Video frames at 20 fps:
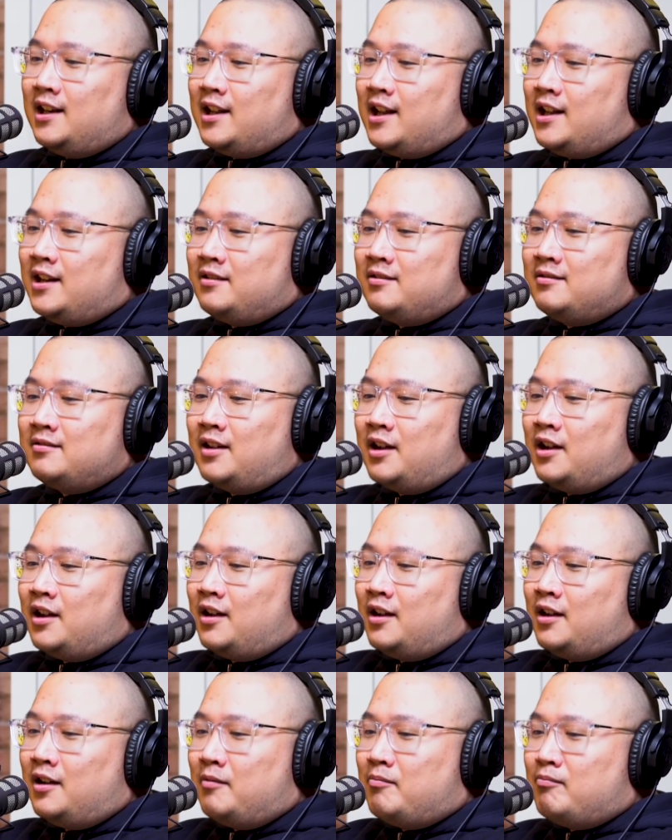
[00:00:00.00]
And then
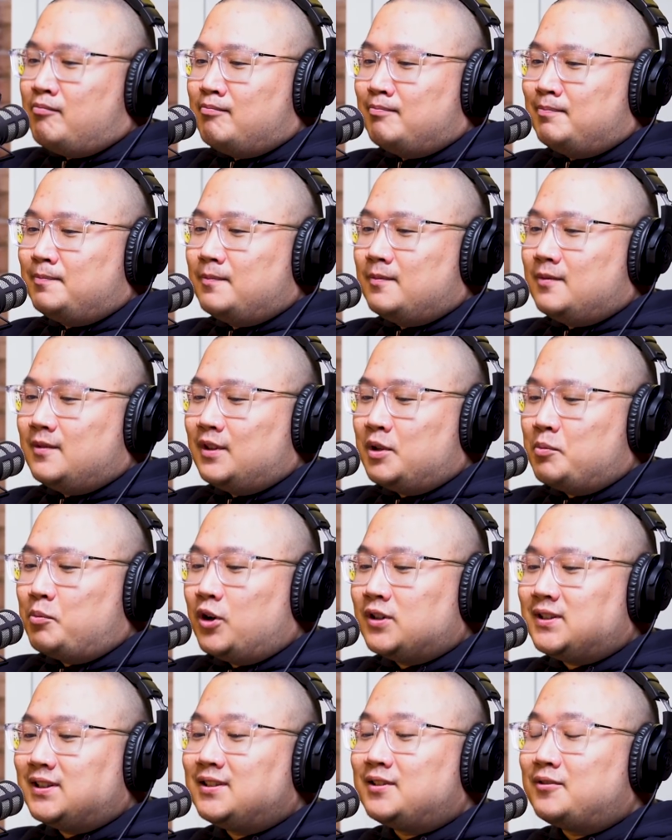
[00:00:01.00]
the
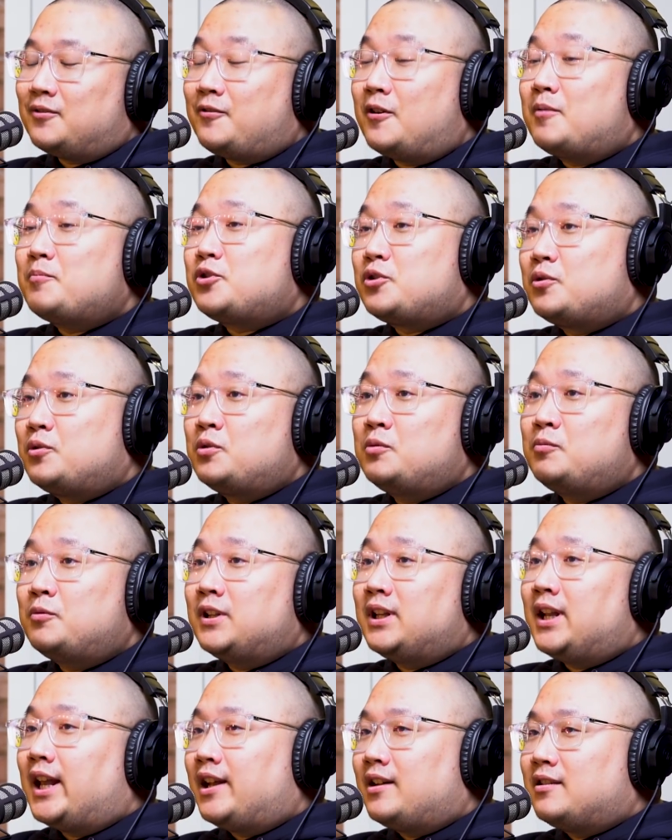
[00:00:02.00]
bosses from
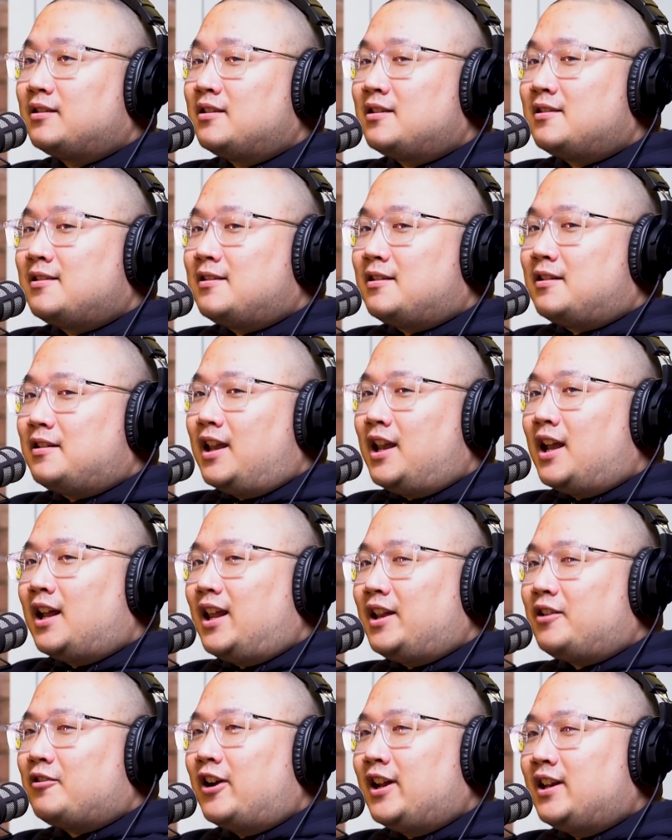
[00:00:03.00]
showroom were like, "Hey,
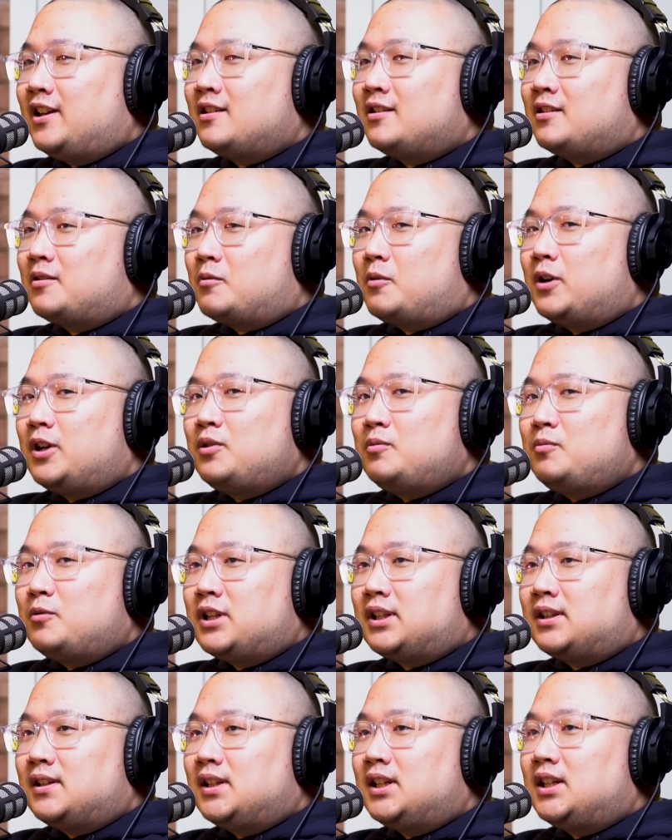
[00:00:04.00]
I like your idea. Why don't
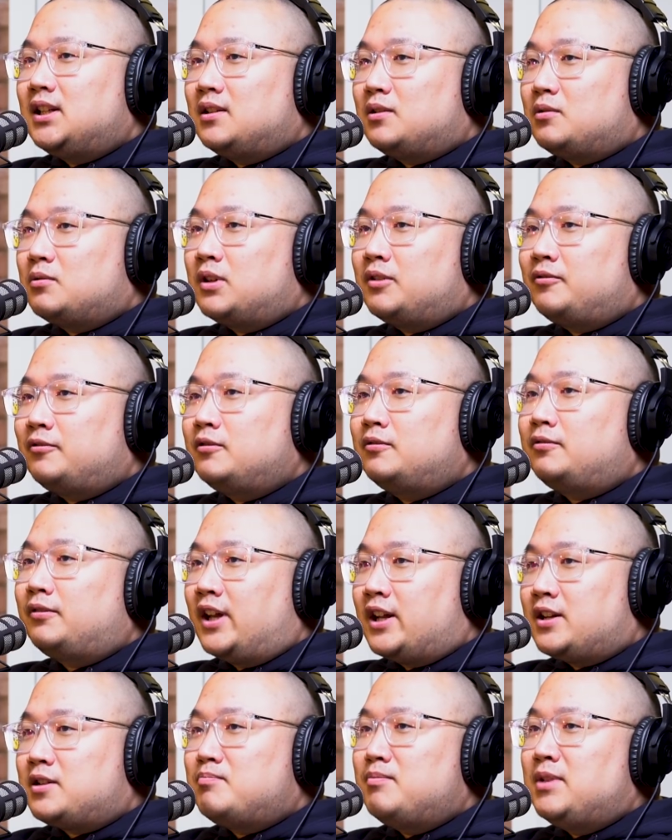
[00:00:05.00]
we turn it into a
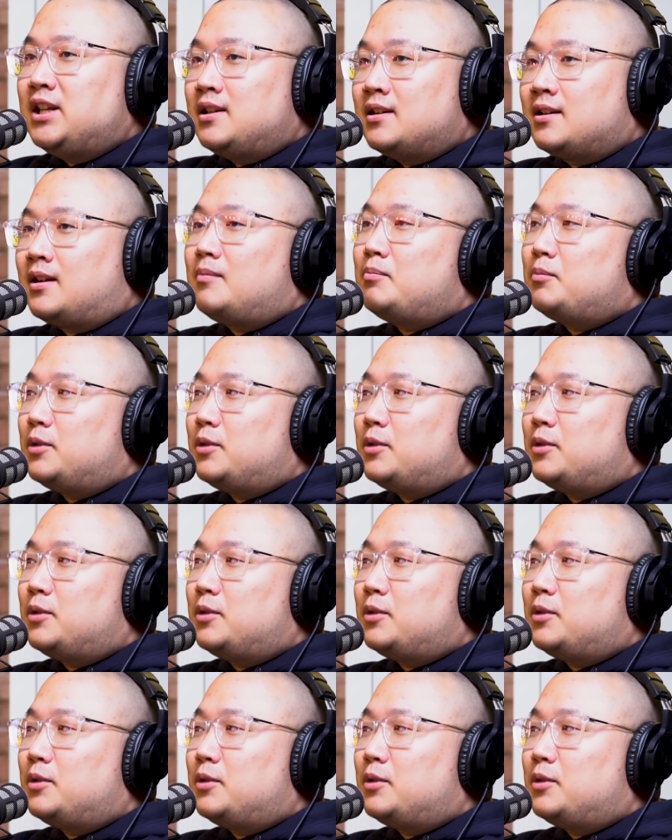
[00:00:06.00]
full-fledged media